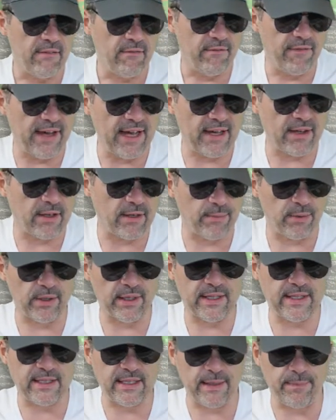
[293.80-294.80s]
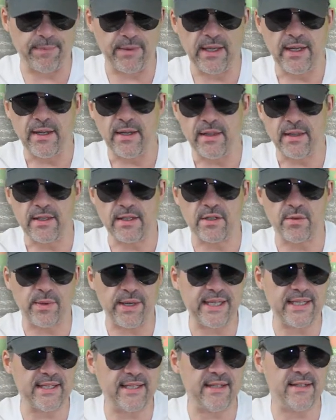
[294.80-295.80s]
valuable except the
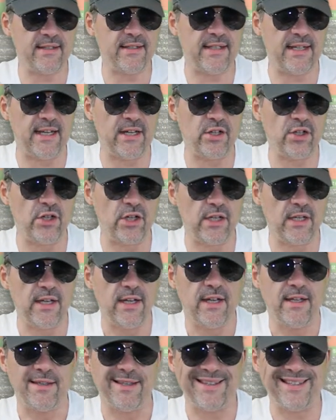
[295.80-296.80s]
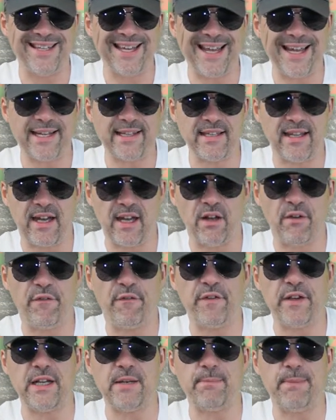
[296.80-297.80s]
sweet sensation, the tactile
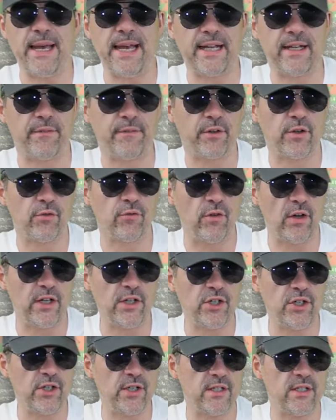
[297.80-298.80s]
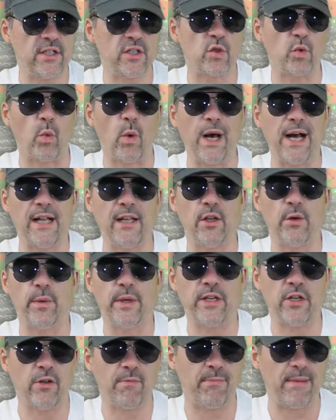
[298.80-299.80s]
feedback of crunch and swallow
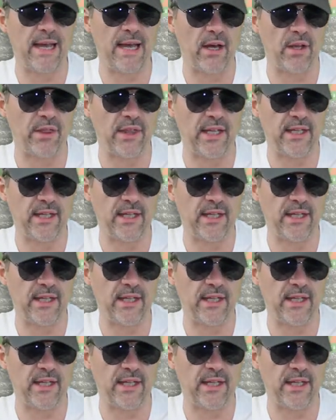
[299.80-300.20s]
in your mouth.